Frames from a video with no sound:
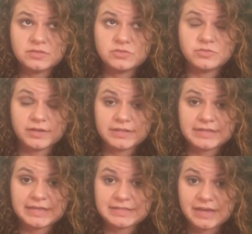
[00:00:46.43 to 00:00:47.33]
struggling
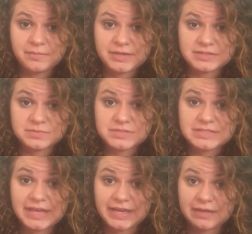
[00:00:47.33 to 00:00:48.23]
to get it down because I was
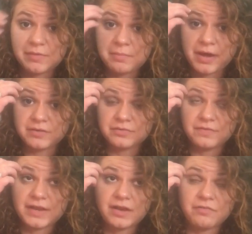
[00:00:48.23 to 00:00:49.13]
sick and my body was
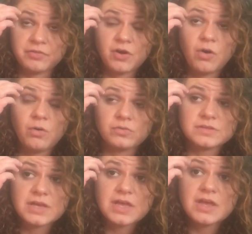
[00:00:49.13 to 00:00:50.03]
fighting off the
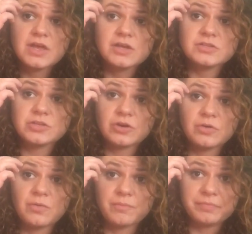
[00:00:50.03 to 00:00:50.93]
cold.
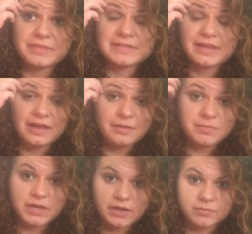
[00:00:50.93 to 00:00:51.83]
So the time
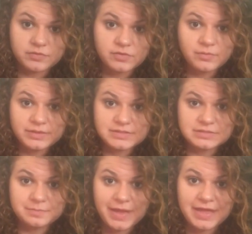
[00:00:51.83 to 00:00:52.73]
that I was going to
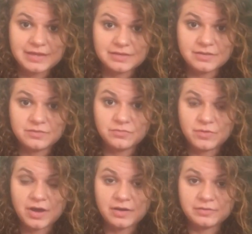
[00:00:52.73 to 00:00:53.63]
spend
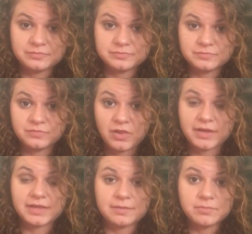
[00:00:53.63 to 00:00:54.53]

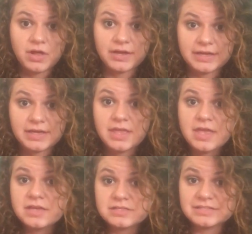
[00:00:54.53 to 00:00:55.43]
vlogging and blogging
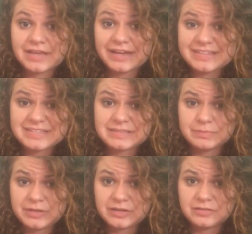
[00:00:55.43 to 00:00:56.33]
just kind of
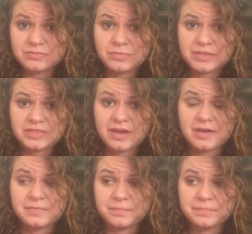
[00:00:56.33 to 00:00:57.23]
disappeared with
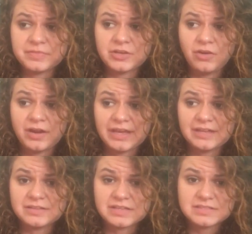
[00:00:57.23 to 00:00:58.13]
the chronic
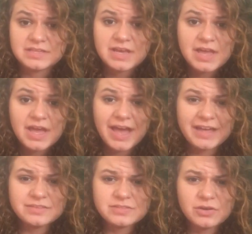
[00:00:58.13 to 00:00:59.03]
illness.
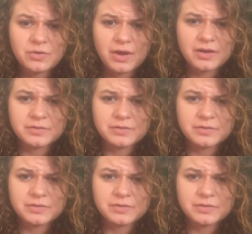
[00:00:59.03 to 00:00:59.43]
And so